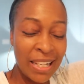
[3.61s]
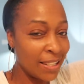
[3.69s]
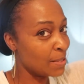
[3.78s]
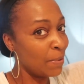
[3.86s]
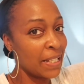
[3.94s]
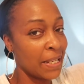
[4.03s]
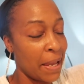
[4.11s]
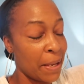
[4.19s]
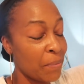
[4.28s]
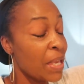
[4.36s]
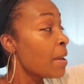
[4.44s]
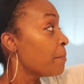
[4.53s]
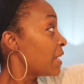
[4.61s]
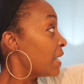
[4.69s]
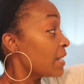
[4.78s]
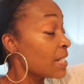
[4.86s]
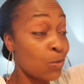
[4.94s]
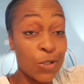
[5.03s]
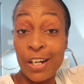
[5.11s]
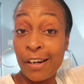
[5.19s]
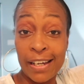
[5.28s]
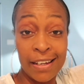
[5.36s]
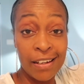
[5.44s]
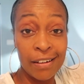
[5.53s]
Let's play a game because we
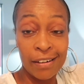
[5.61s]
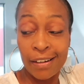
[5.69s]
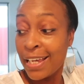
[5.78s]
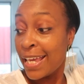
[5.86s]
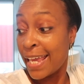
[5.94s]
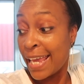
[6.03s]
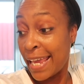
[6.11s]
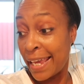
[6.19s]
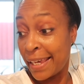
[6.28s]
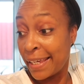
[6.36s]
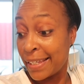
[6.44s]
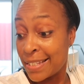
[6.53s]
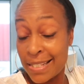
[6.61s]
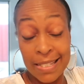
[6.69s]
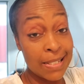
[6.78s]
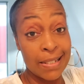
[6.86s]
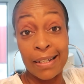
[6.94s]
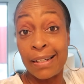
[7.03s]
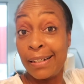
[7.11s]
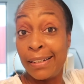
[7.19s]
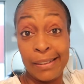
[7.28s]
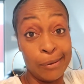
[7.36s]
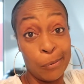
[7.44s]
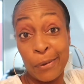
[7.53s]
are here and
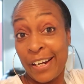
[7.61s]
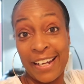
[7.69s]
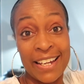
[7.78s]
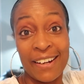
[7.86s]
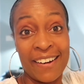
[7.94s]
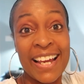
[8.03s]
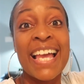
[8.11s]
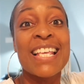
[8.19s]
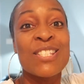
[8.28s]
uh, we're here.